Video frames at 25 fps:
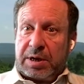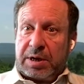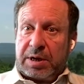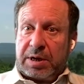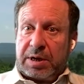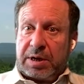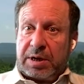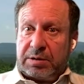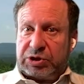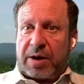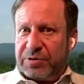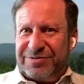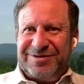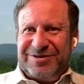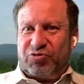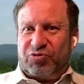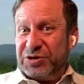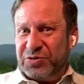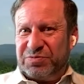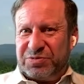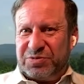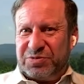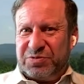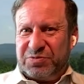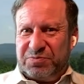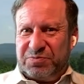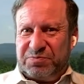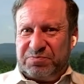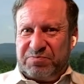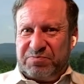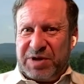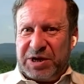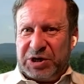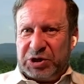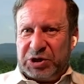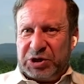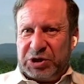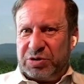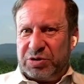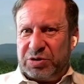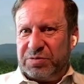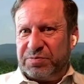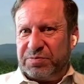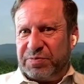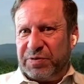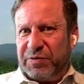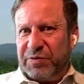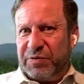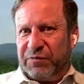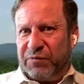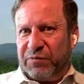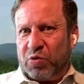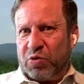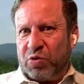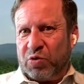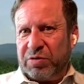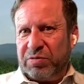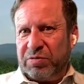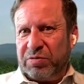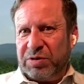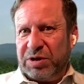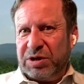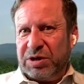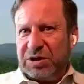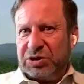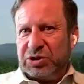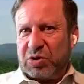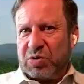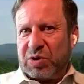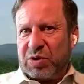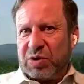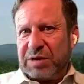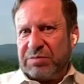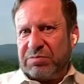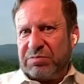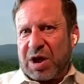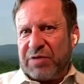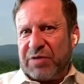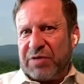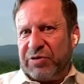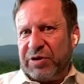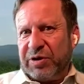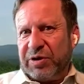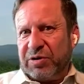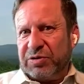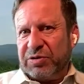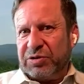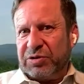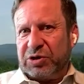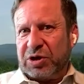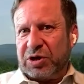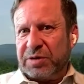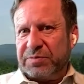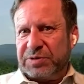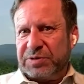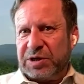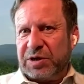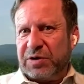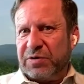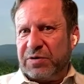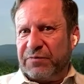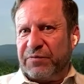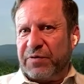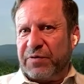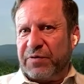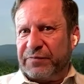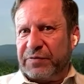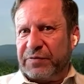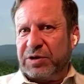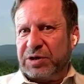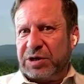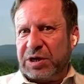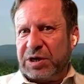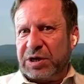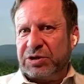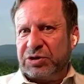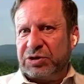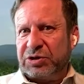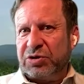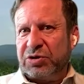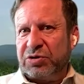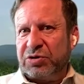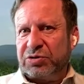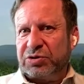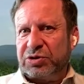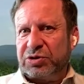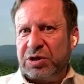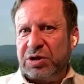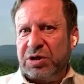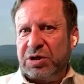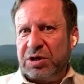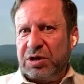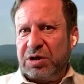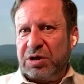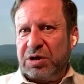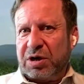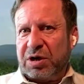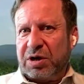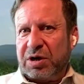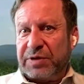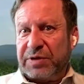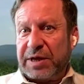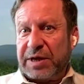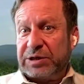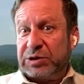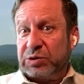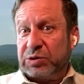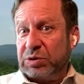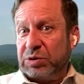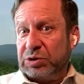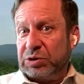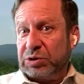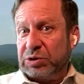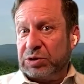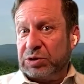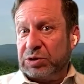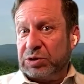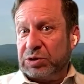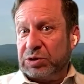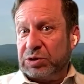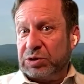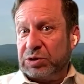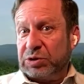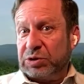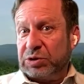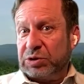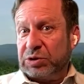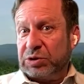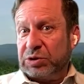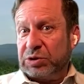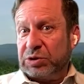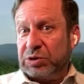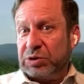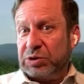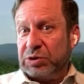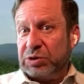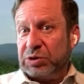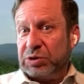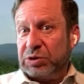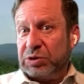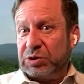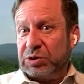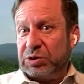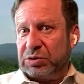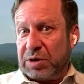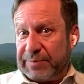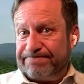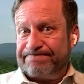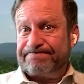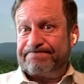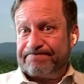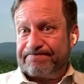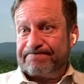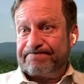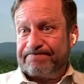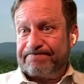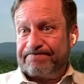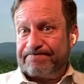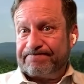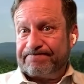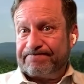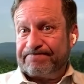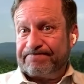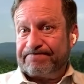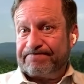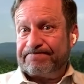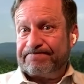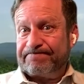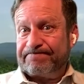and stop the trends that you mentioned before. So I think on the time scale of 5 to 10 years, that's what's going to happen.